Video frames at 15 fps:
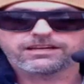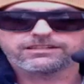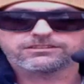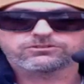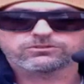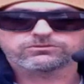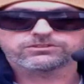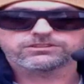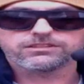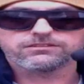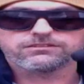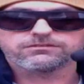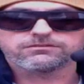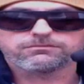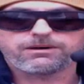I just don't
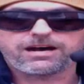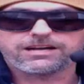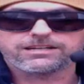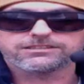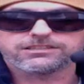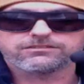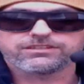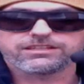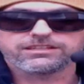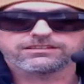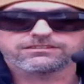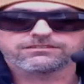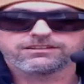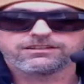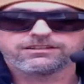see Makhachev
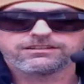getting